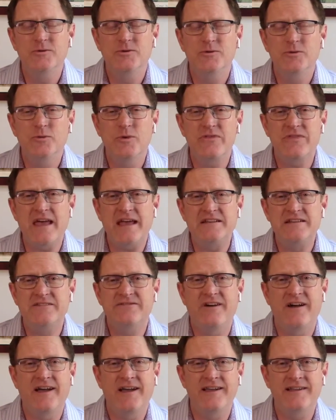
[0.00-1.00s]
with that
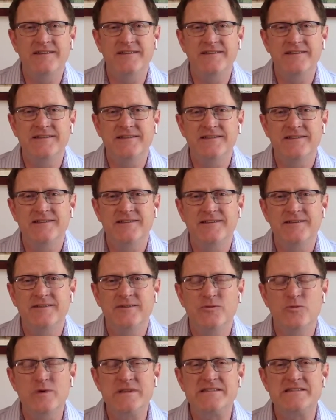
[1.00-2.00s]
divine
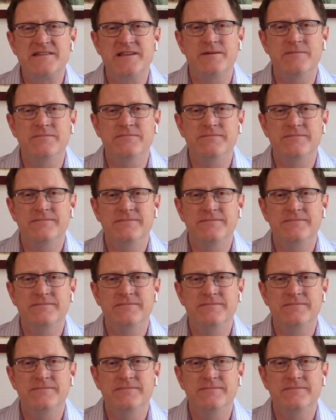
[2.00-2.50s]
wisdom,